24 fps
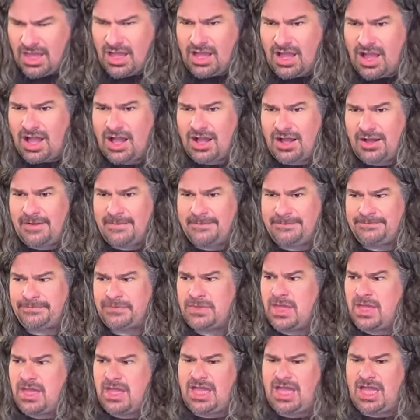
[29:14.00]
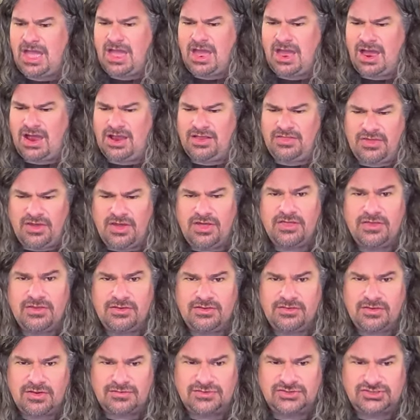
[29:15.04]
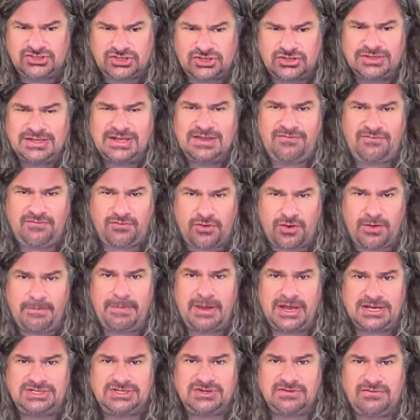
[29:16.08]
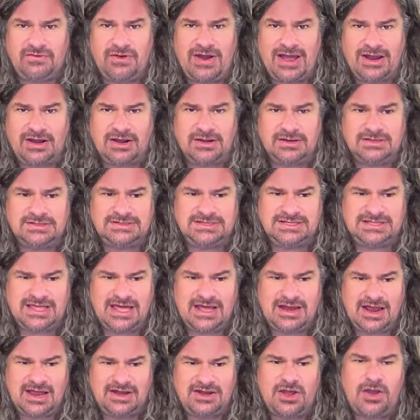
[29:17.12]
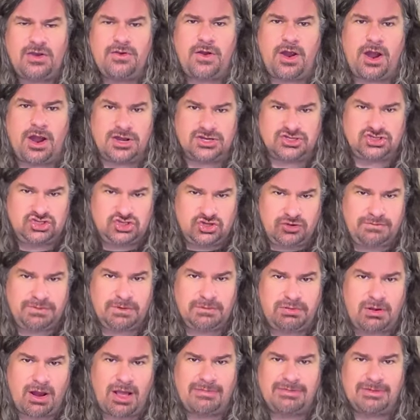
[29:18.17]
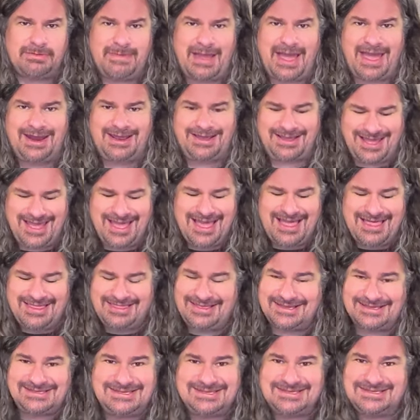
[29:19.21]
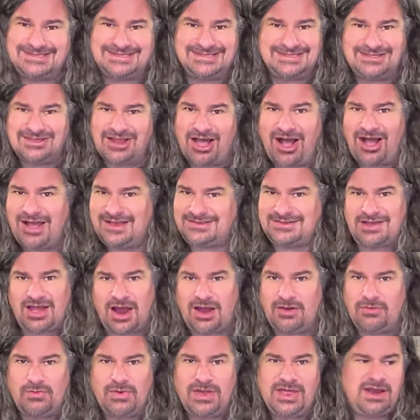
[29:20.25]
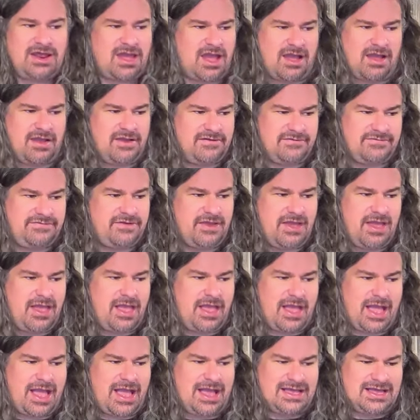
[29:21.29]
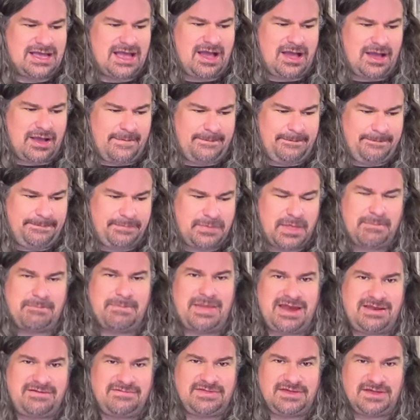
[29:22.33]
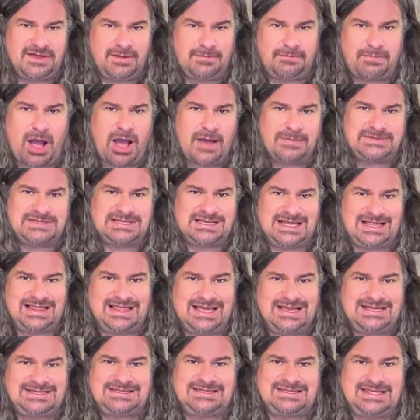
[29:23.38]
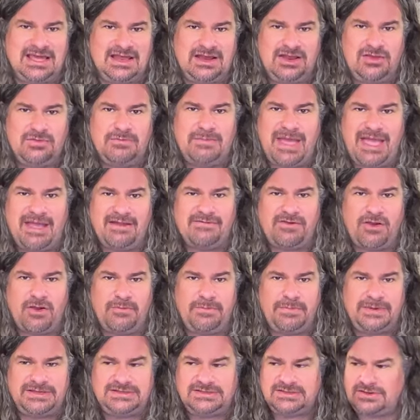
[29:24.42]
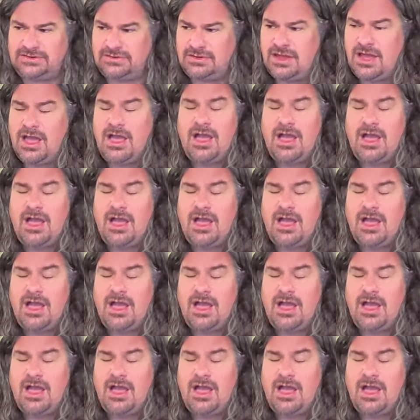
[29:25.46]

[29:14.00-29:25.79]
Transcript: Um, uh, uh, certainly for a bunch of records that I know are super problematic, this has not got rid of uh, um, many of the pops and clicks that you may have hoped it to,